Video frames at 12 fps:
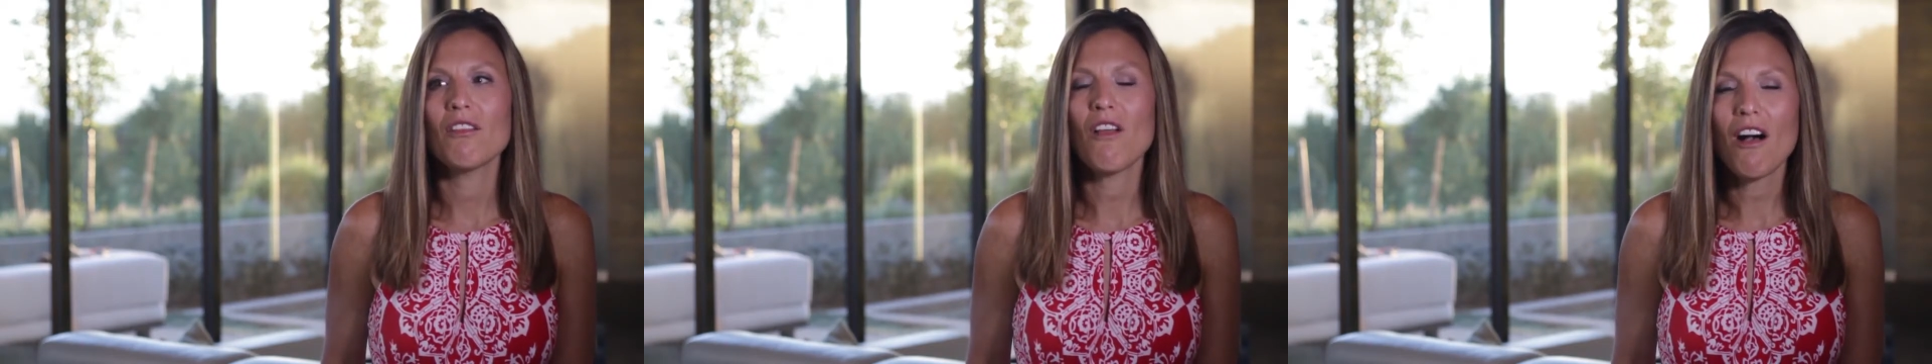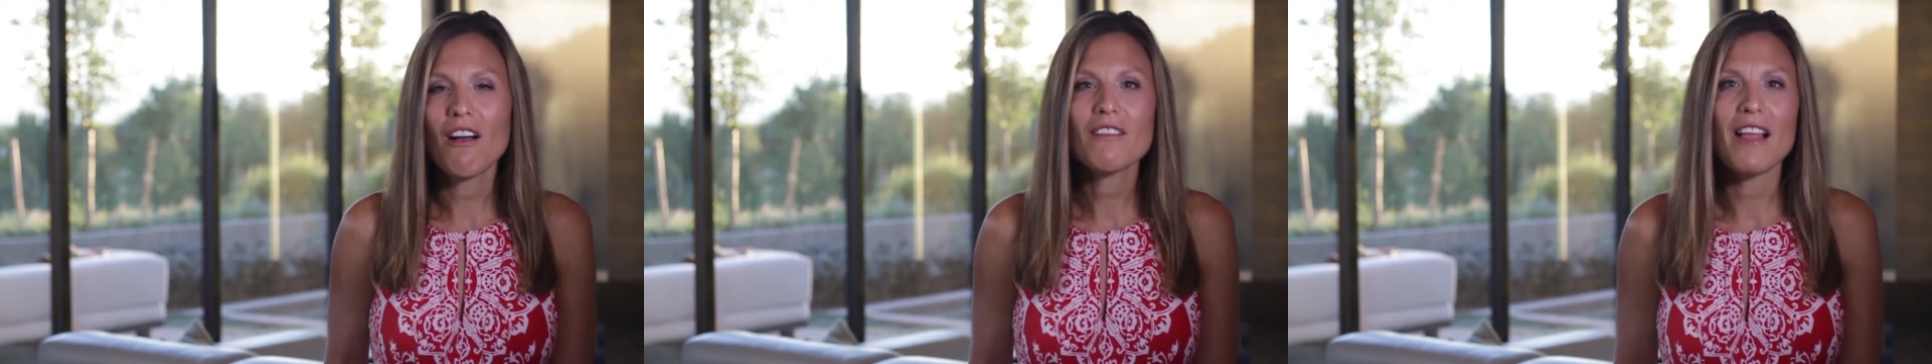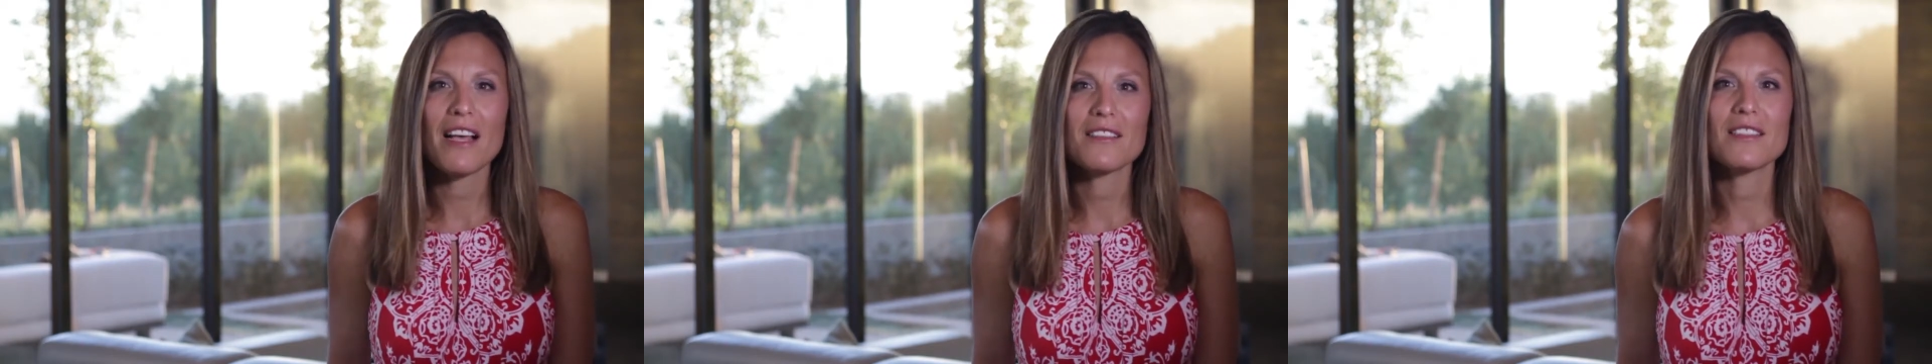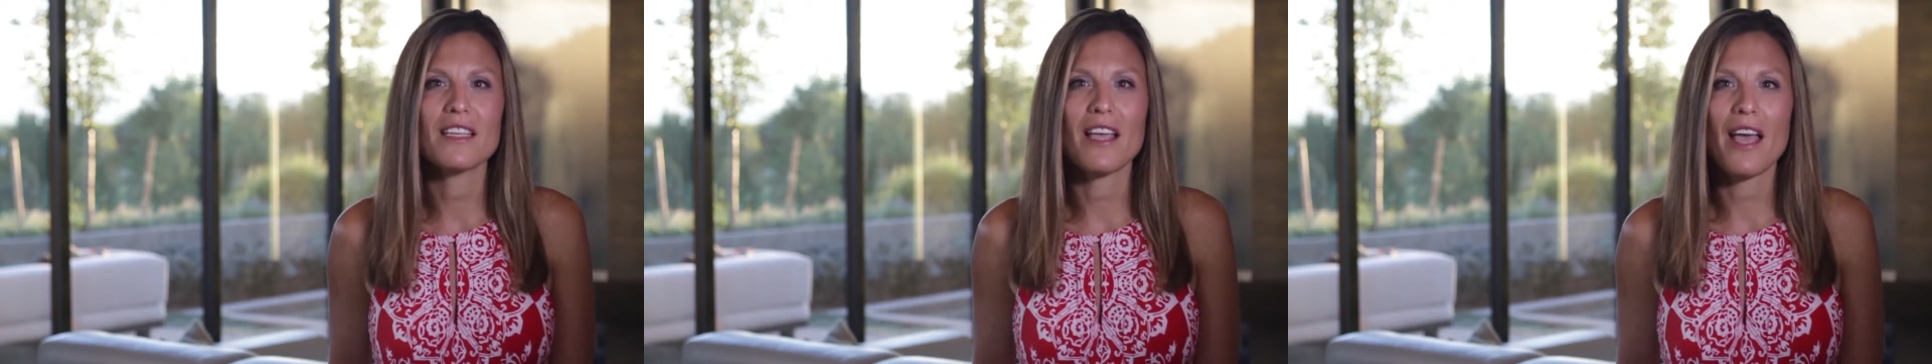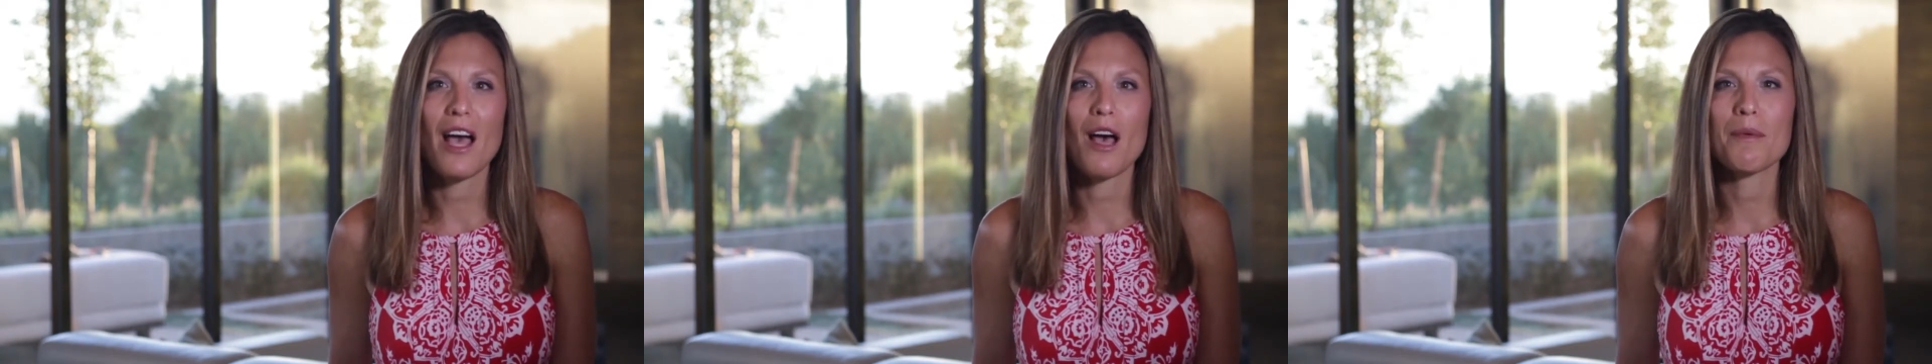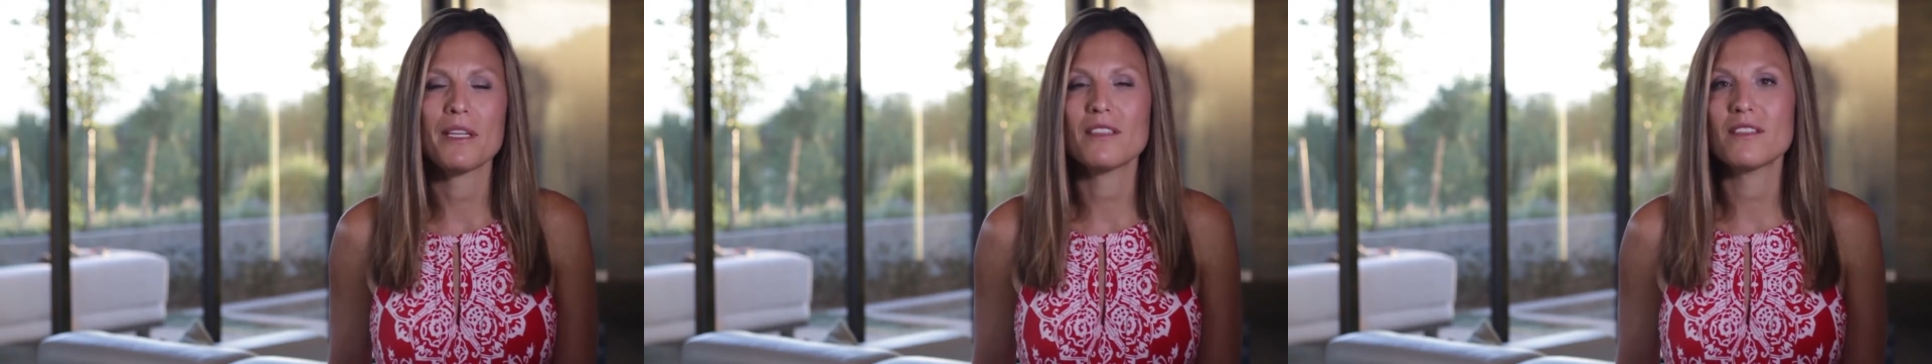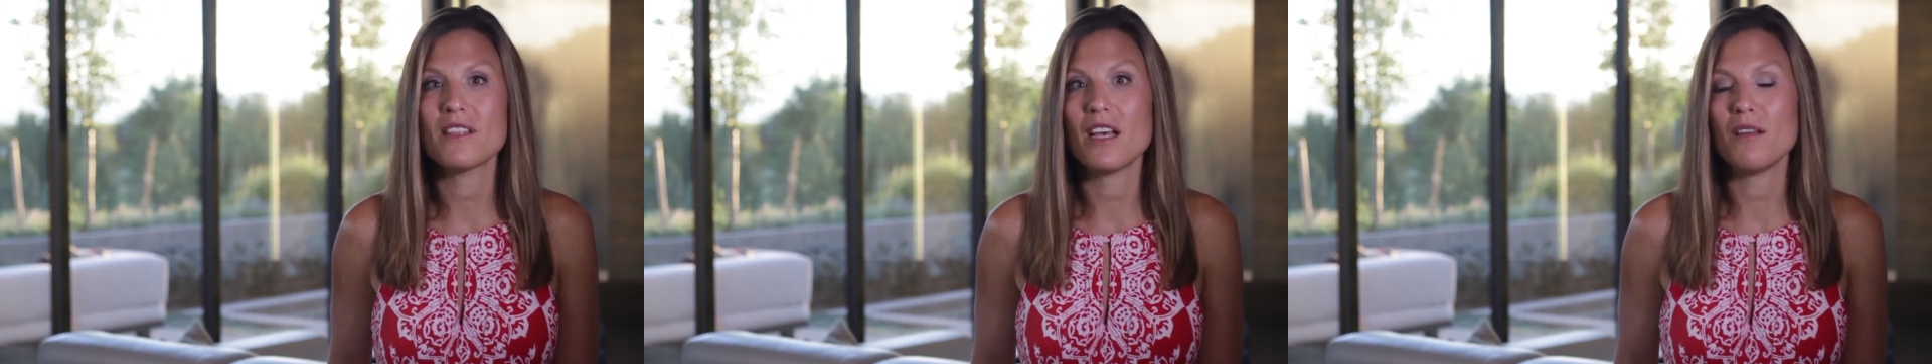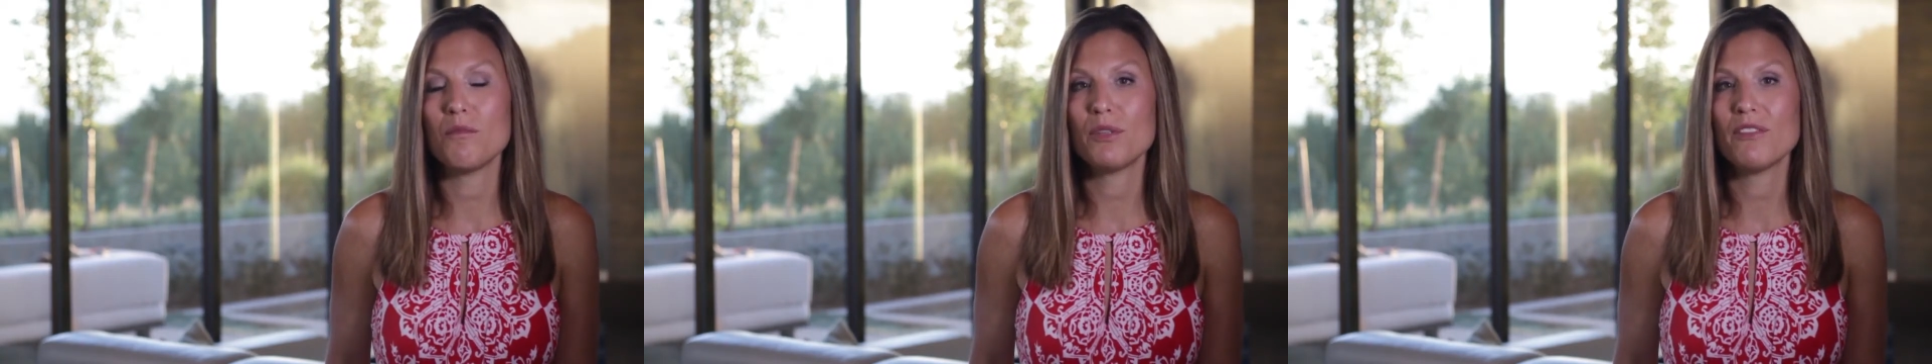Long lasting habits
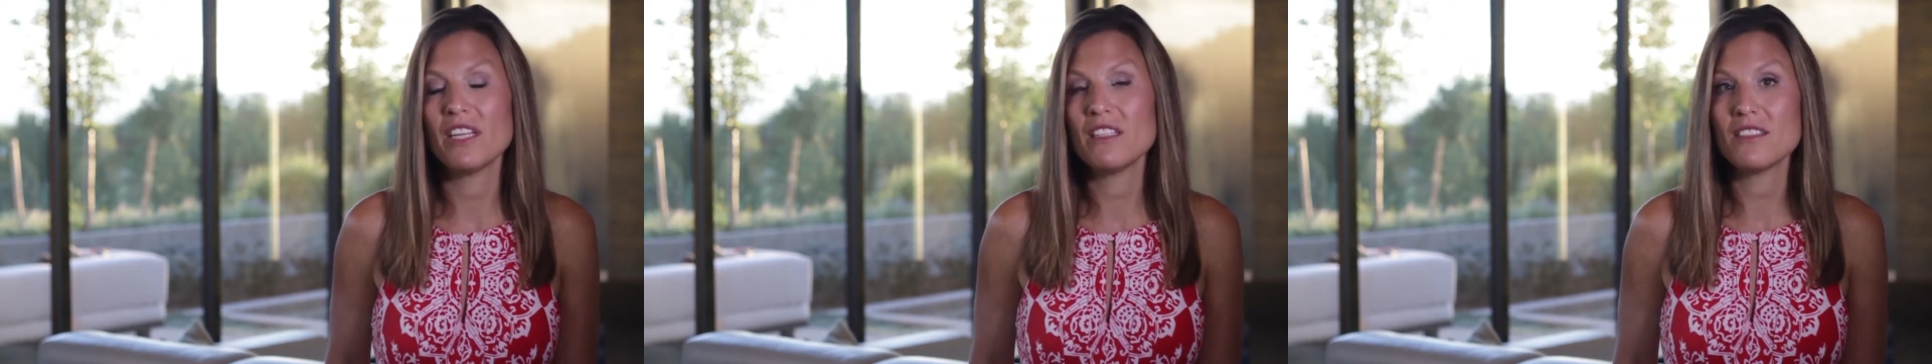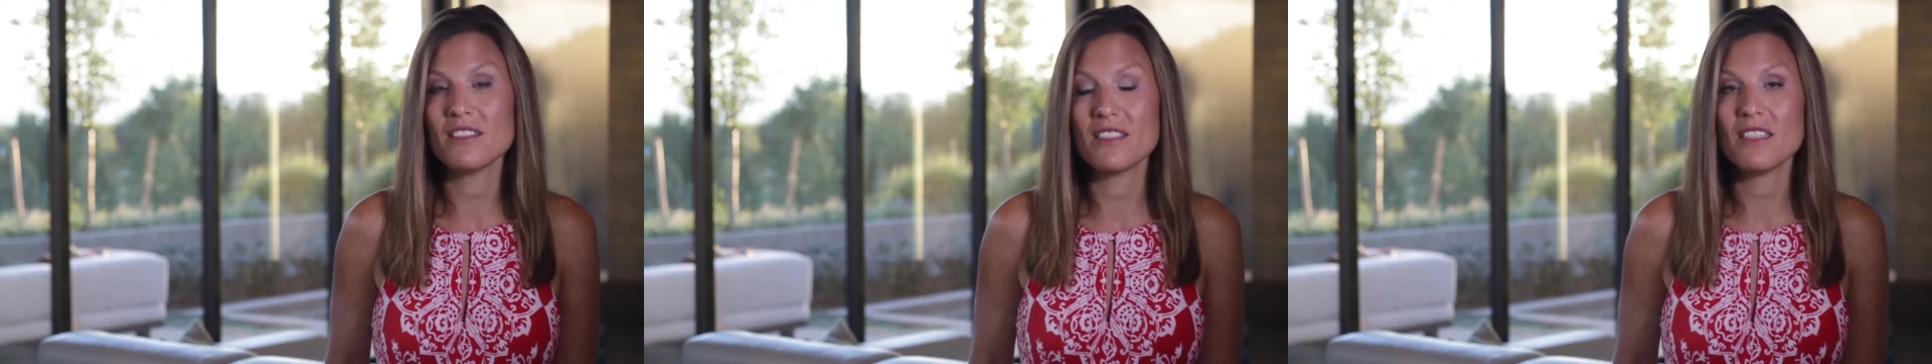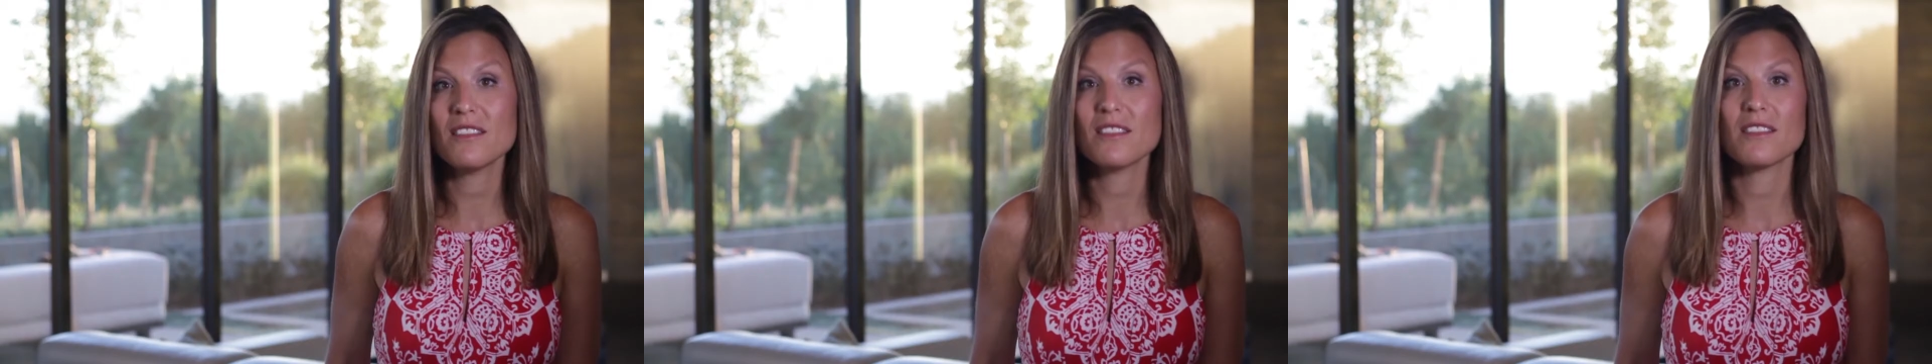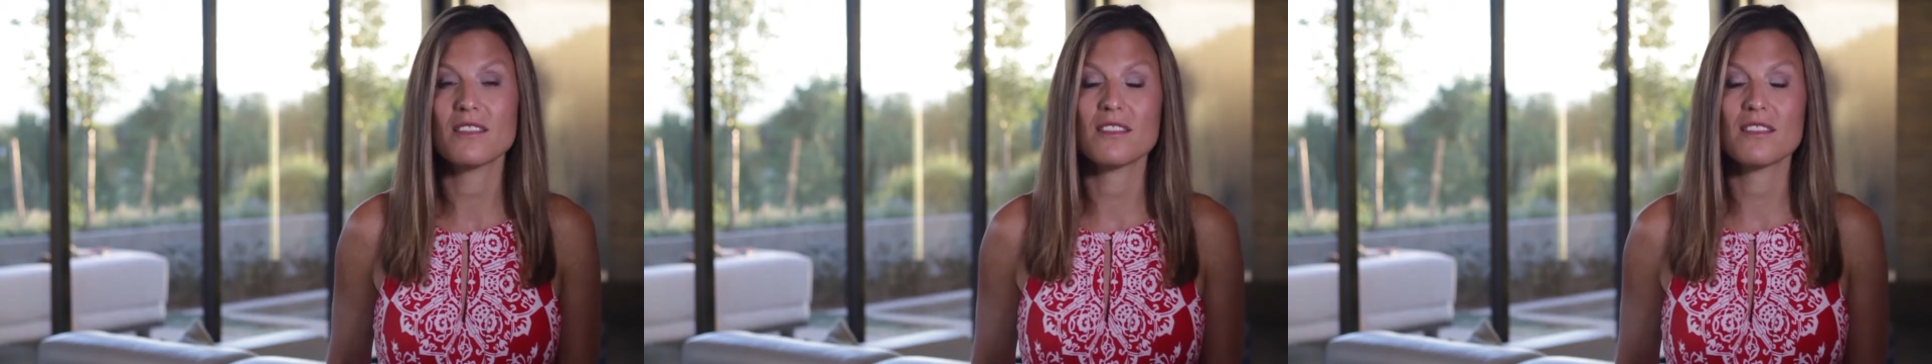that prevent diseases